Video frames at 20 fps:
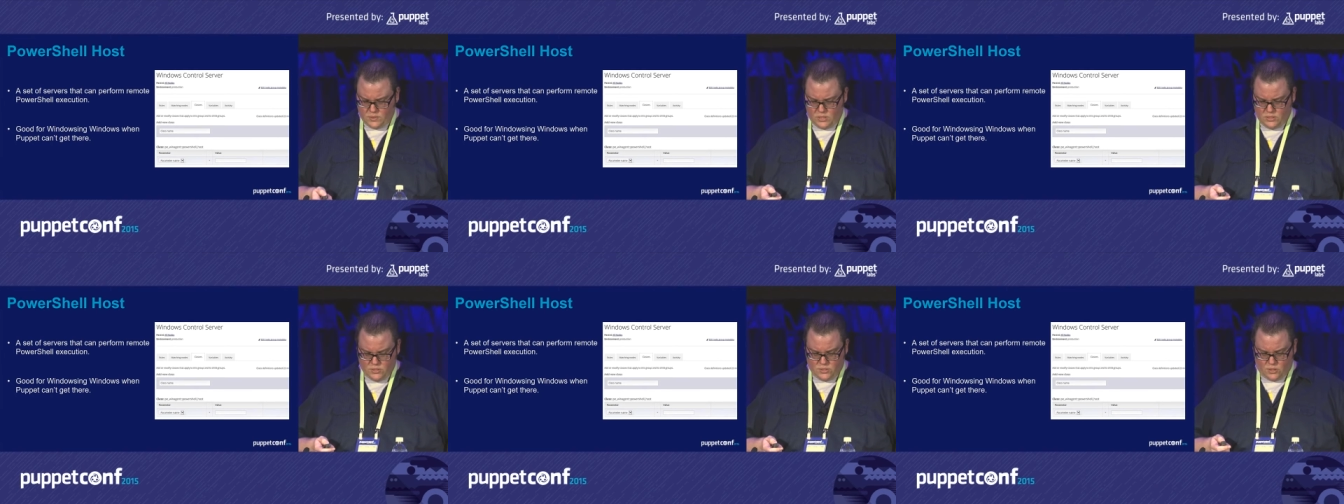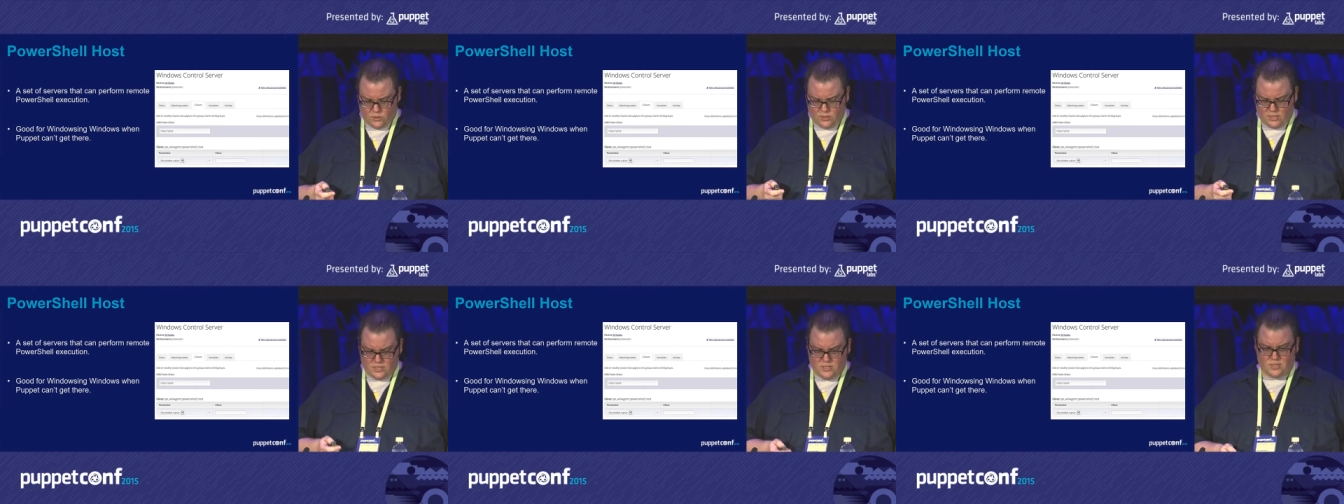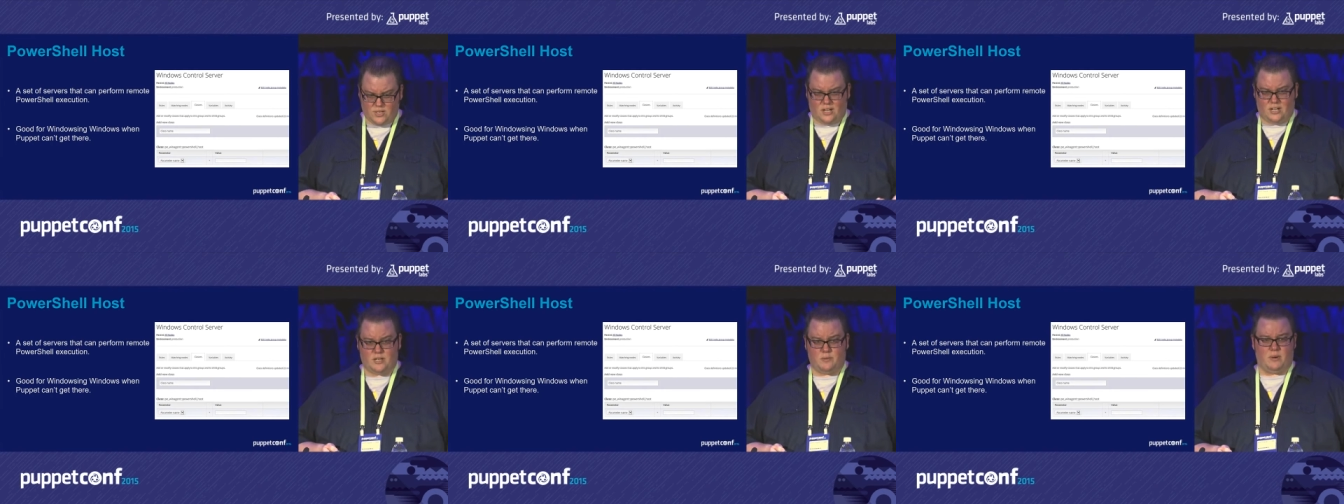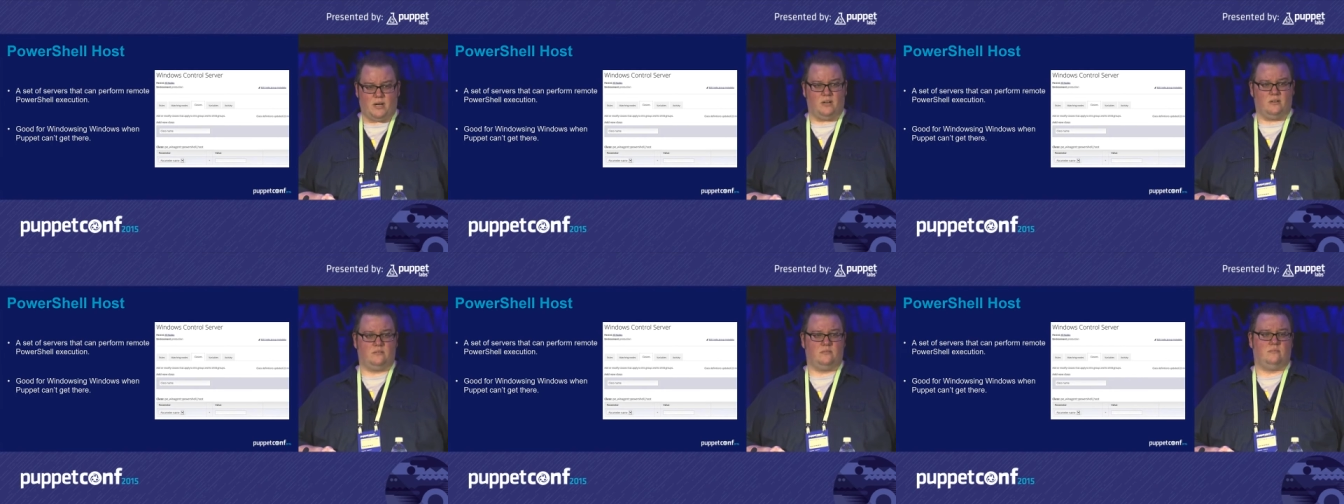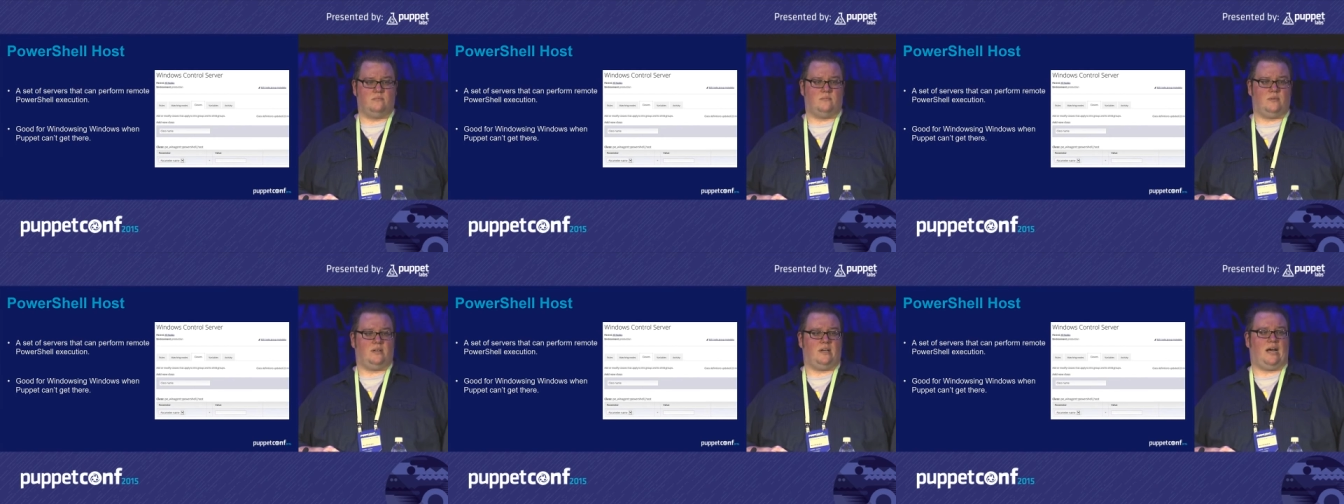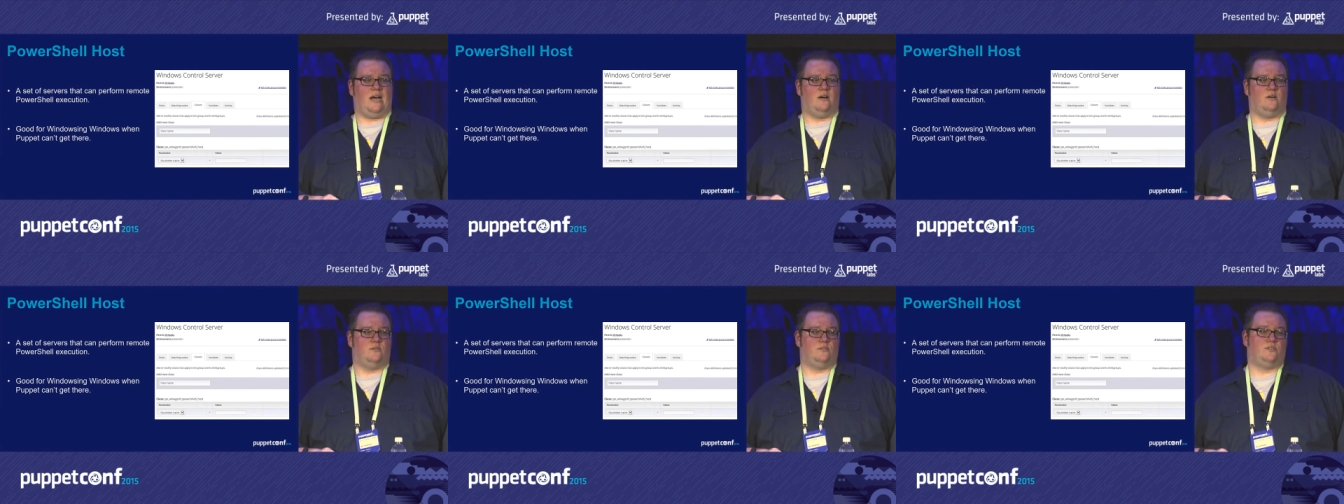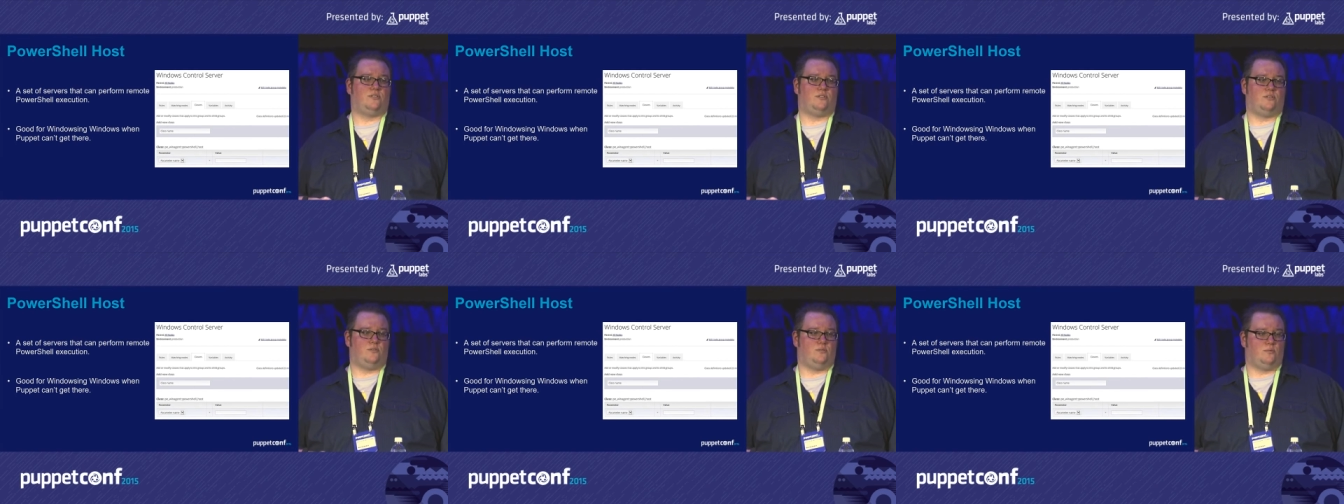So let's talk about how
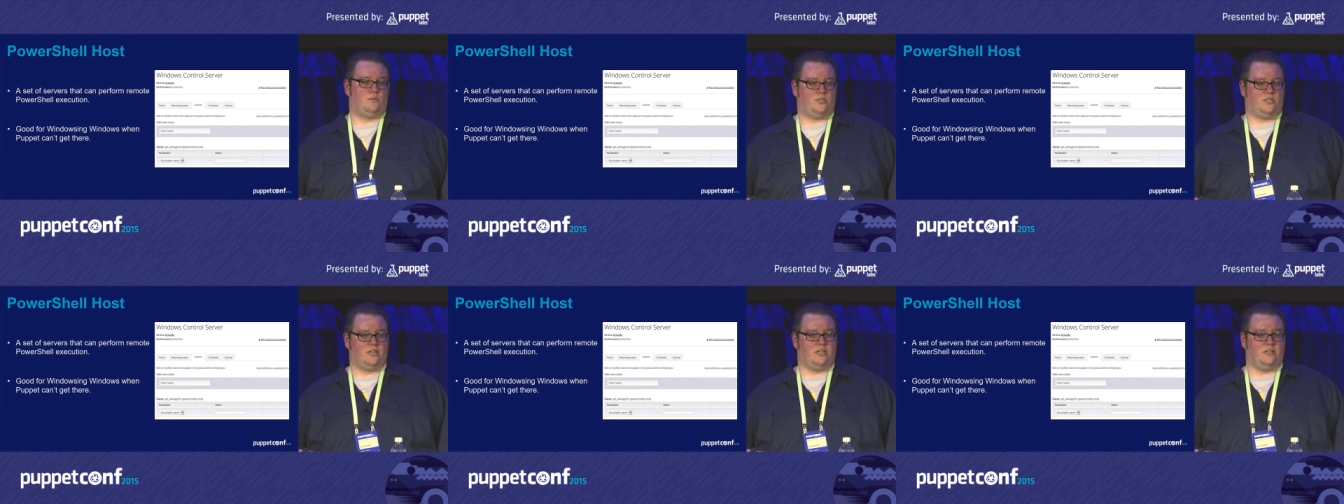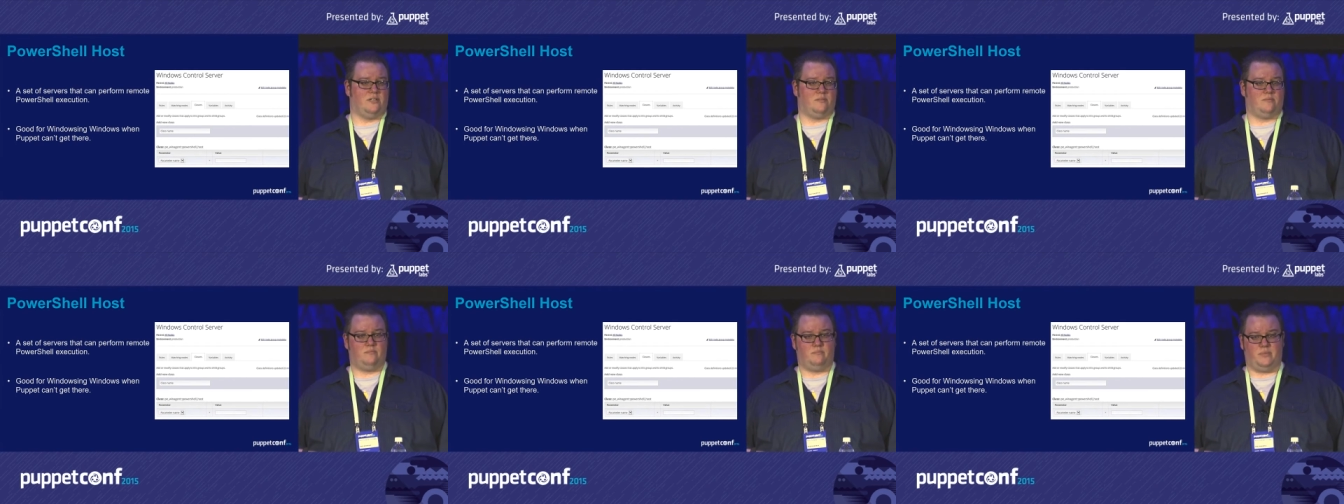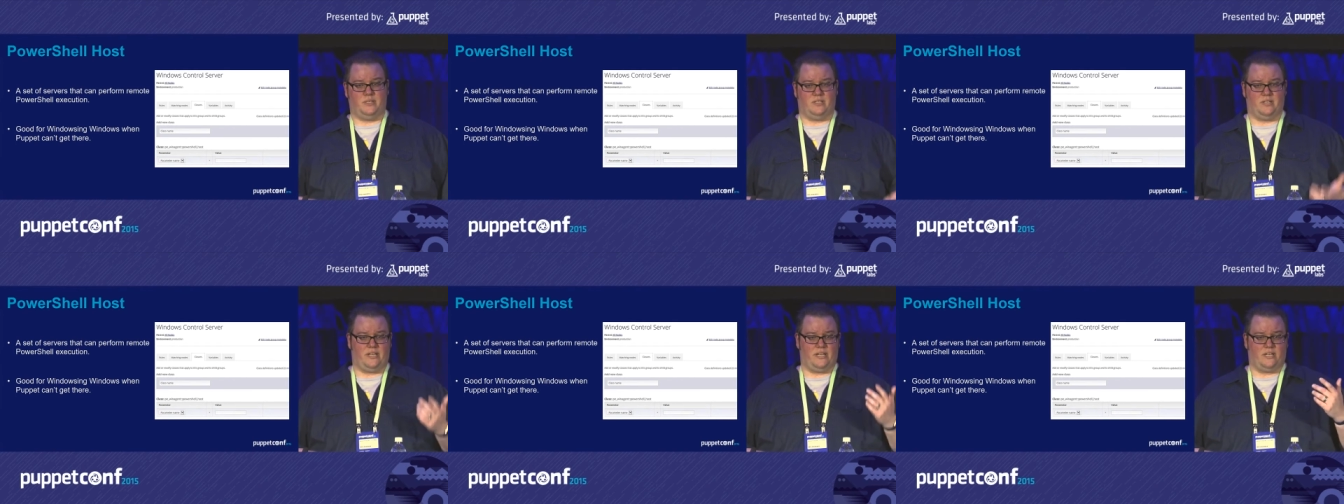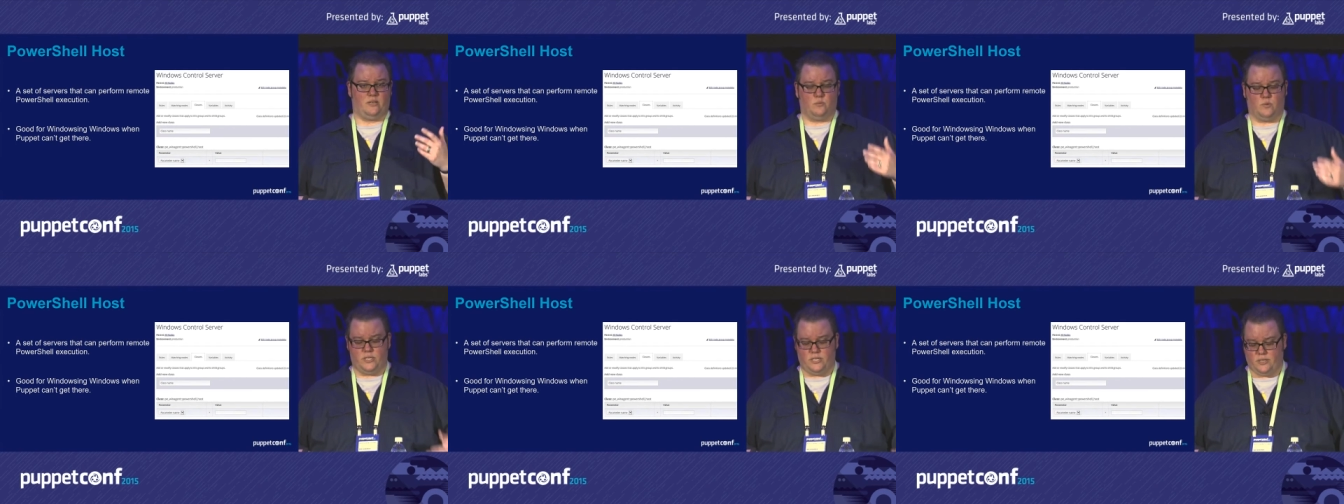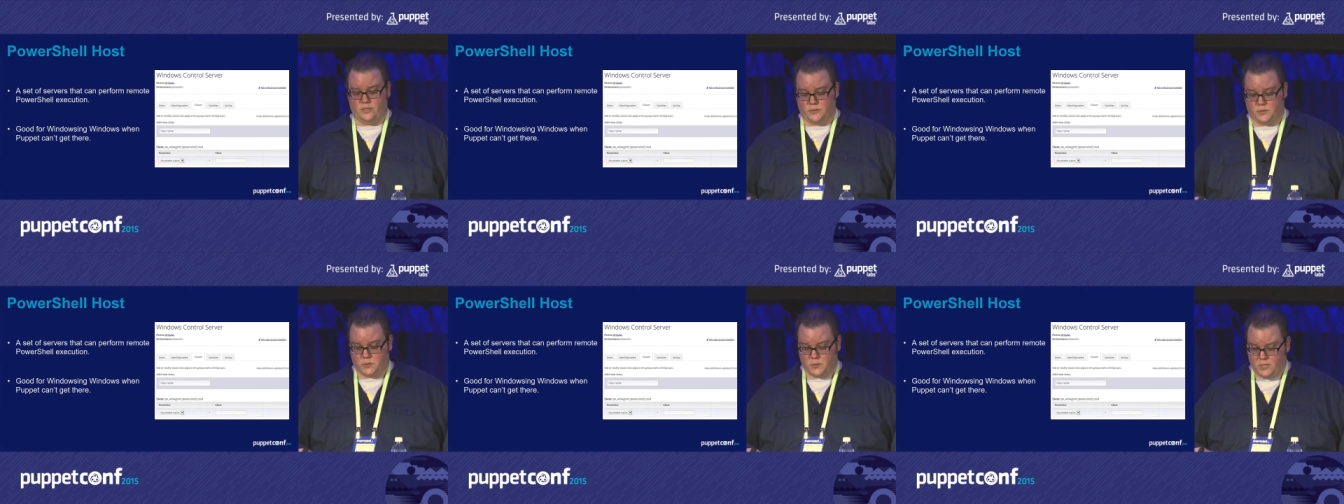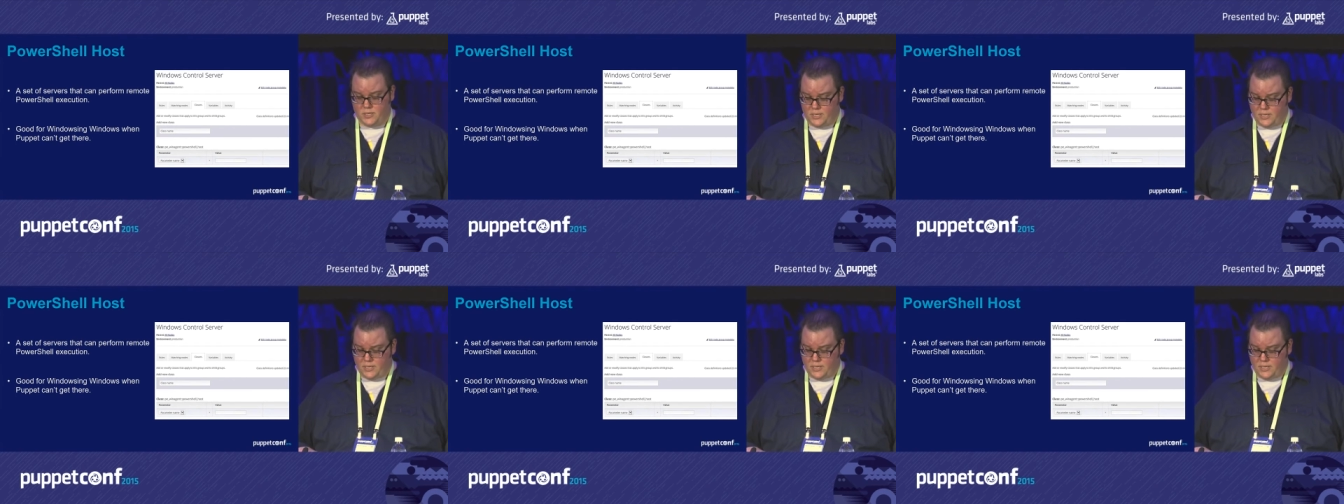to start building in Windows.